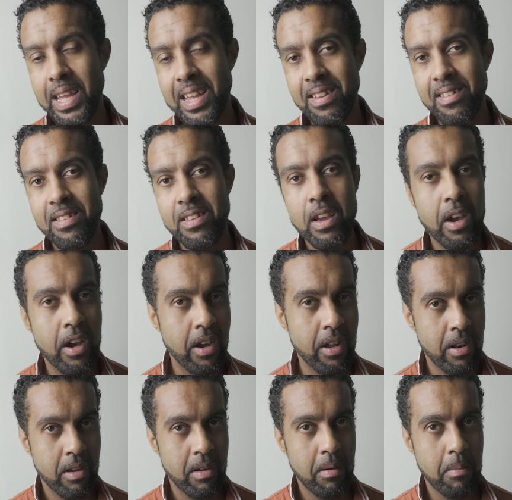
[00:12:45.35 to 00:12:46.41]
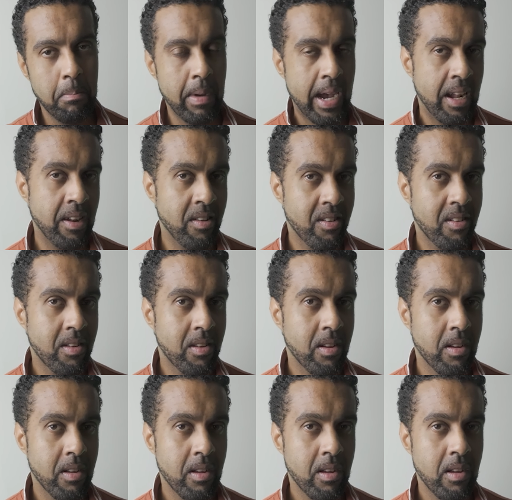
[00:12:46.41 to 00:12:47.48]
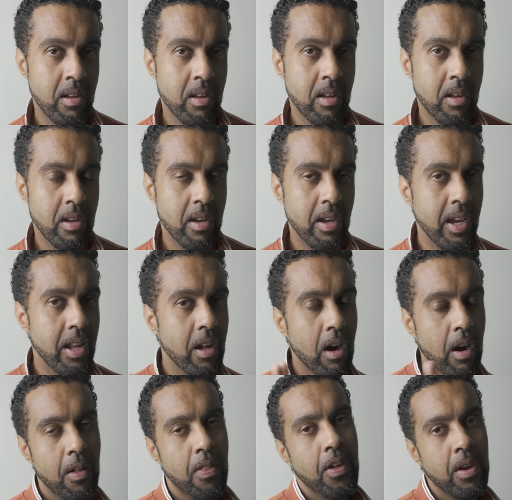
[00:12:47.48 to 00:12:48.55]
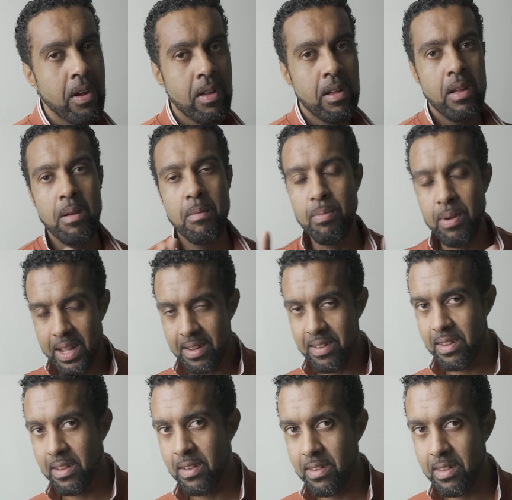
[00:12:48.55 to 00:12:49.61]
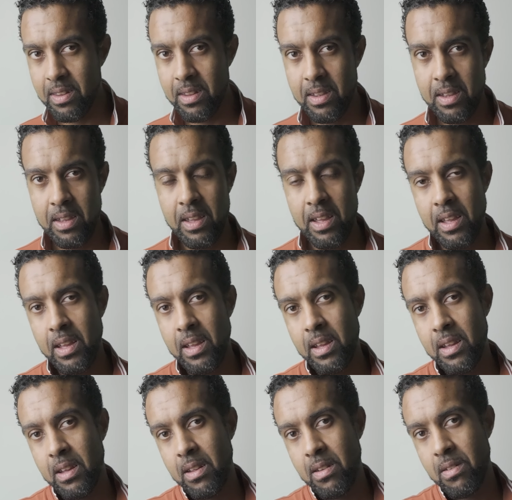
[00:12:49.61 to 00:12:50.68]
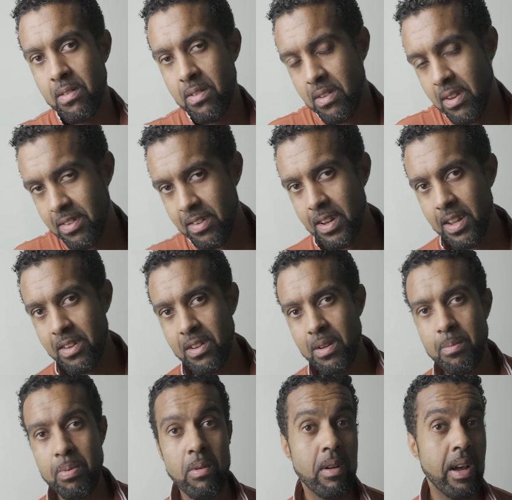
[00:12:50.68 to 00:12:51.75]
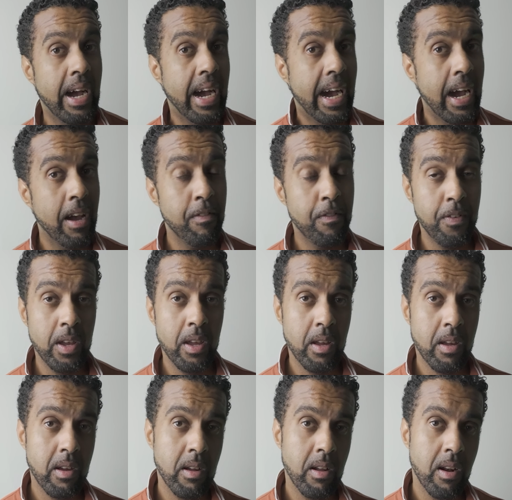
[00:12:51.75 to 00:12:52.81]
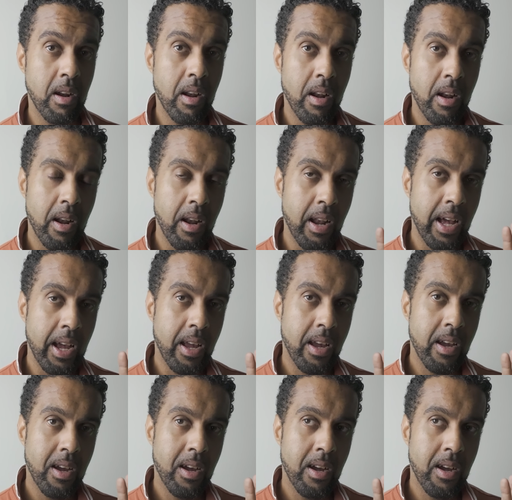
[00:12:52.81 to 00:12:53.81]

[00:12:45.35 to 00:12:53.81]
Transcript: is unmatched in other places. Just an example, I think like